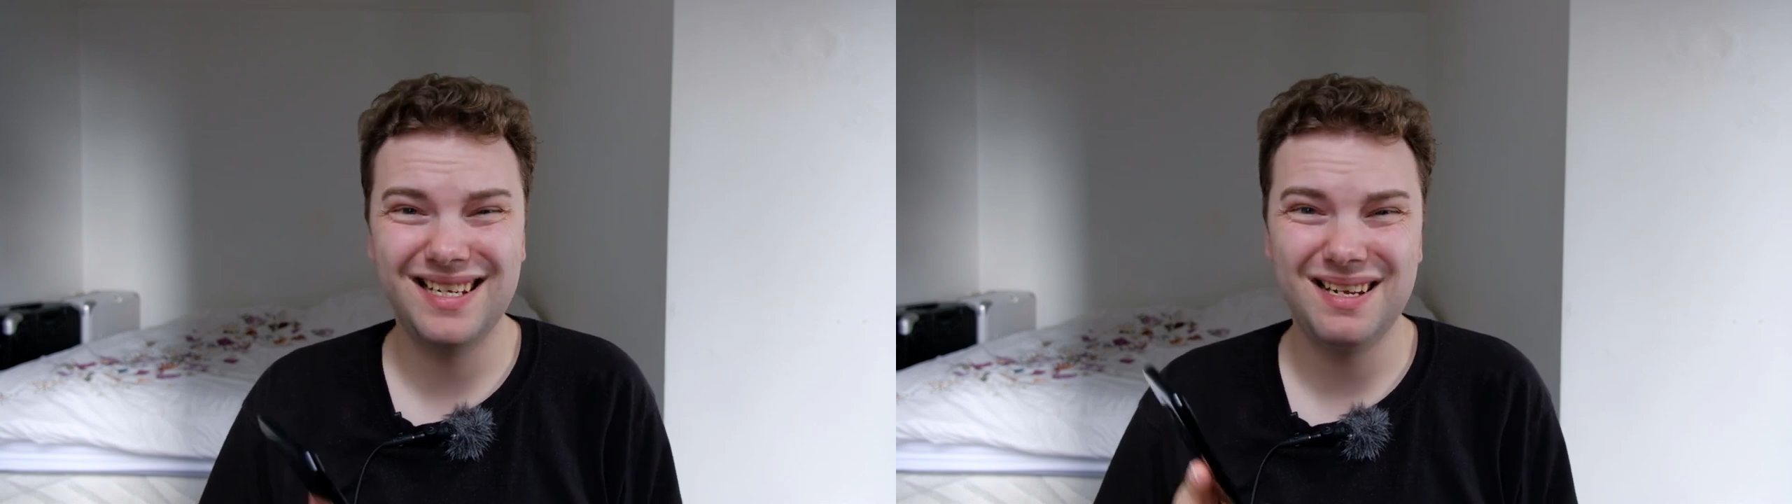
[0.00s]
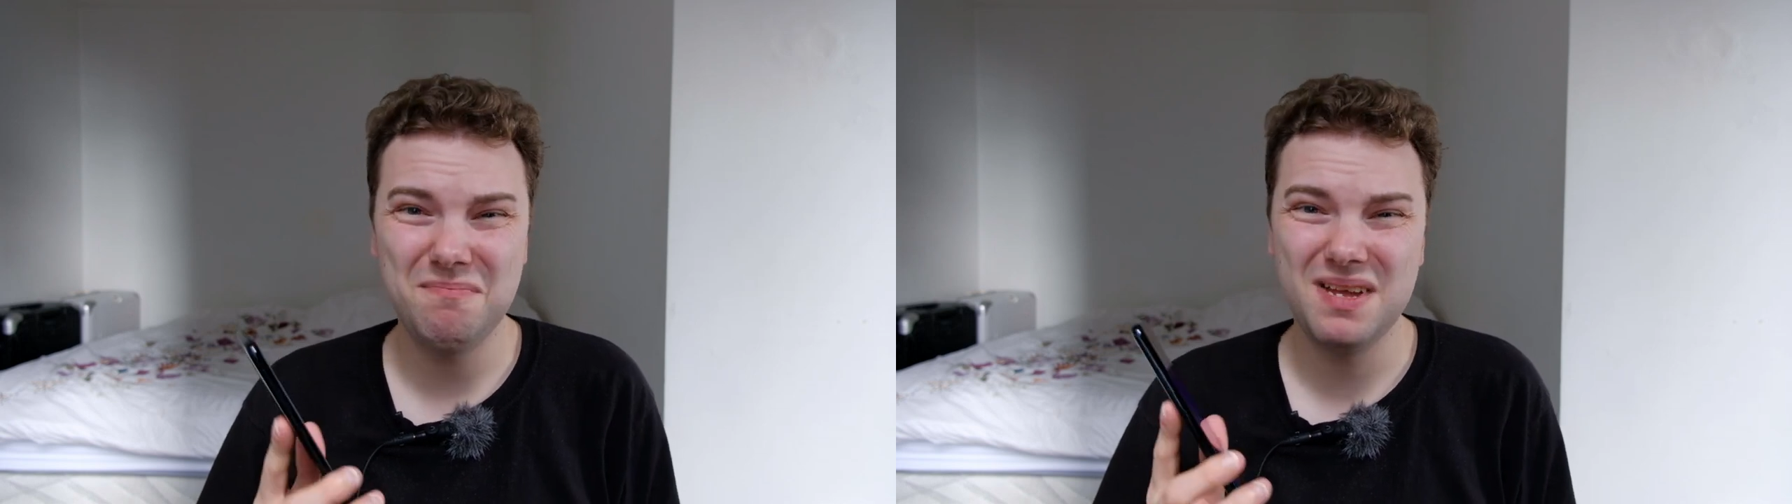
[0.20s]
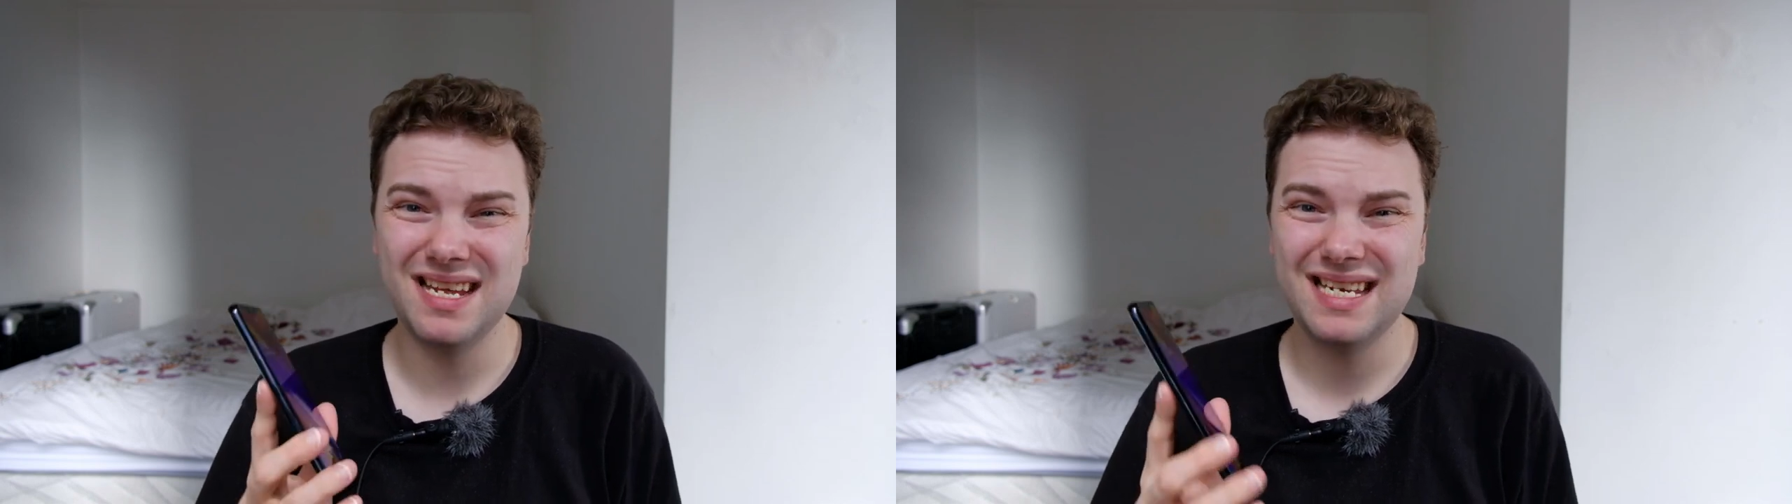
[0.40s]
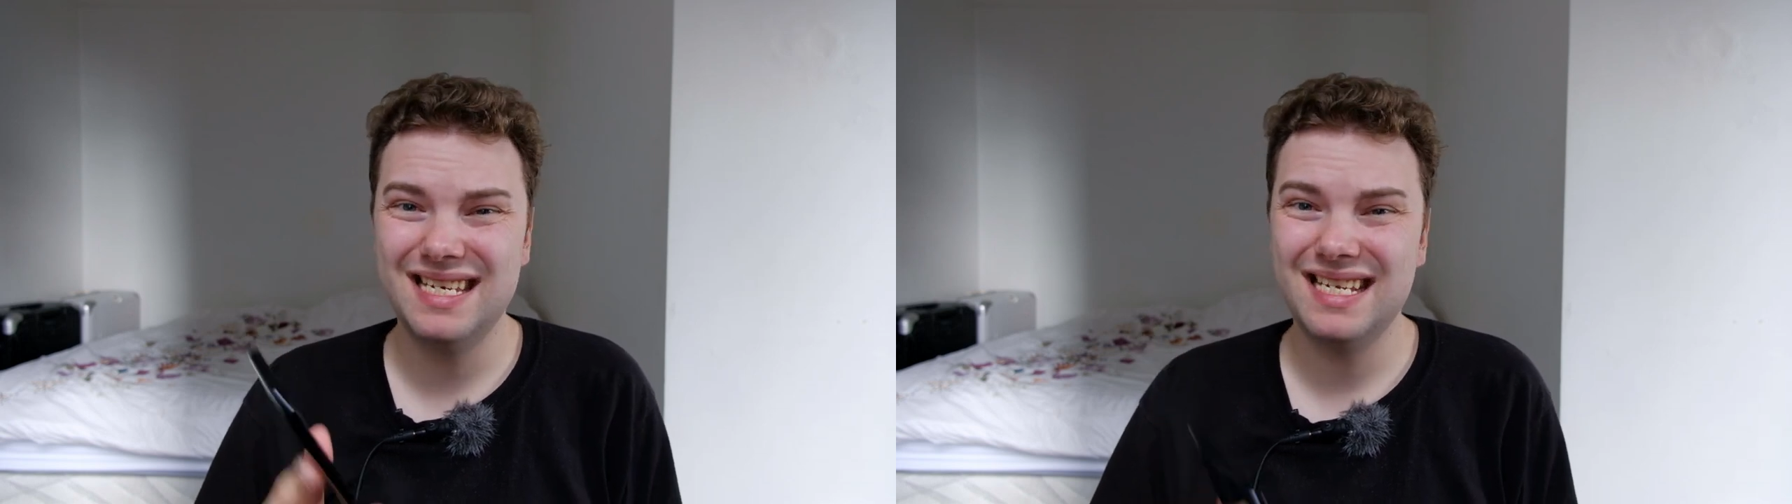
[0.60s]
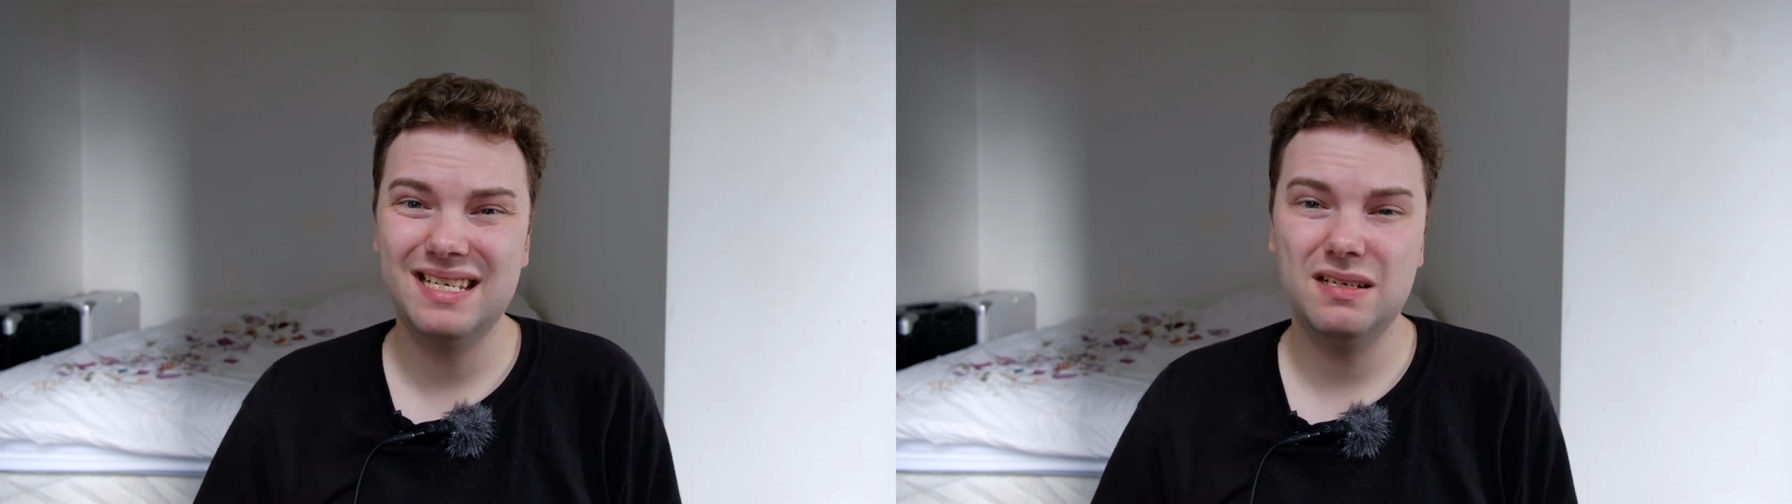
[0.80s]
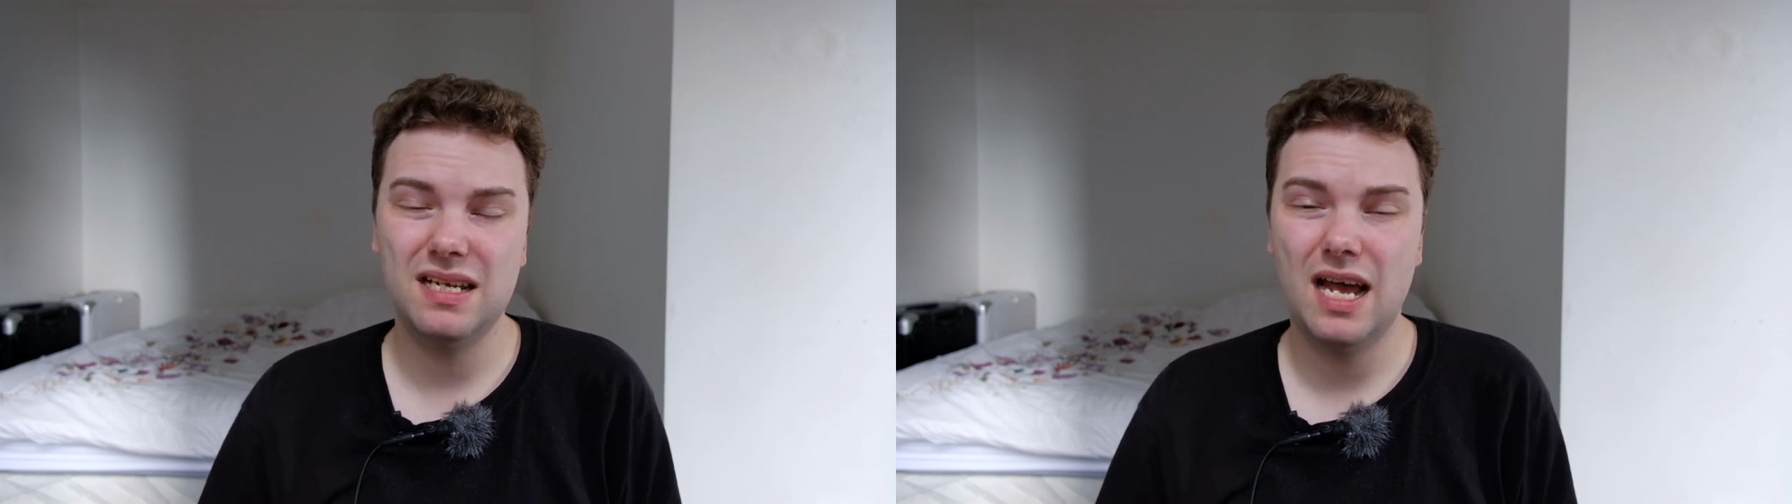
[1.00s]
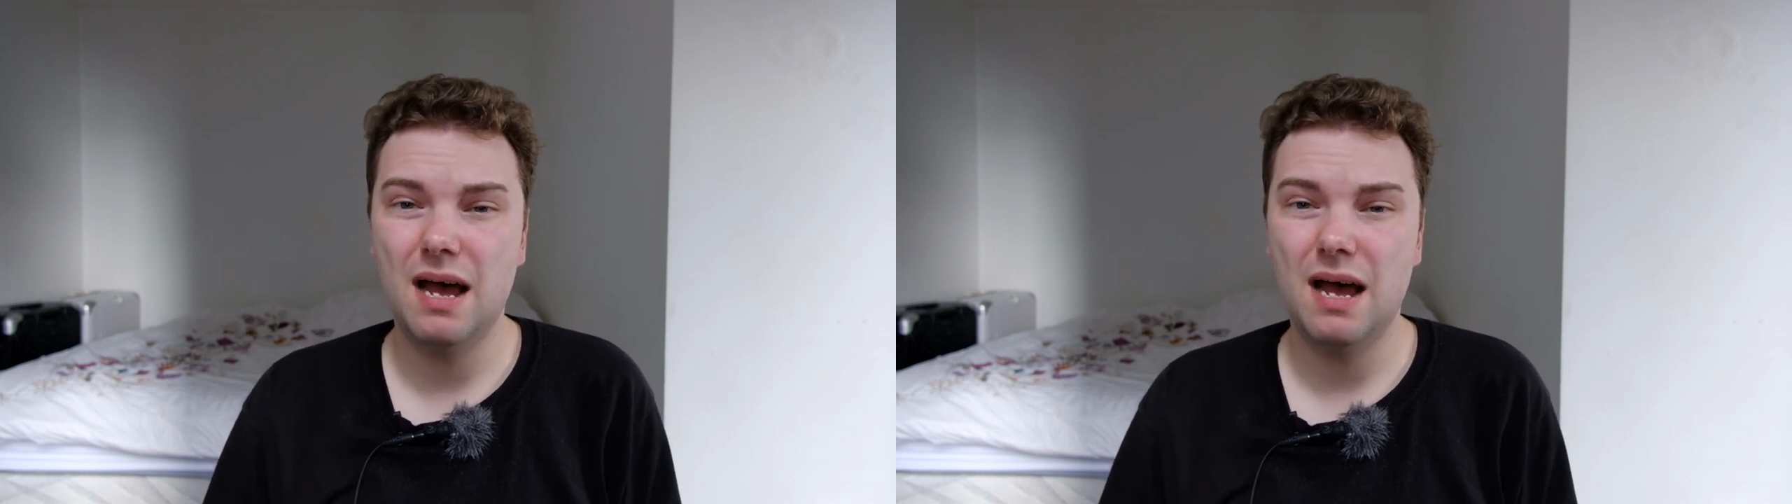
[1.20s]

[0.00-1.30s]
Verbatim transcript: Tim didn't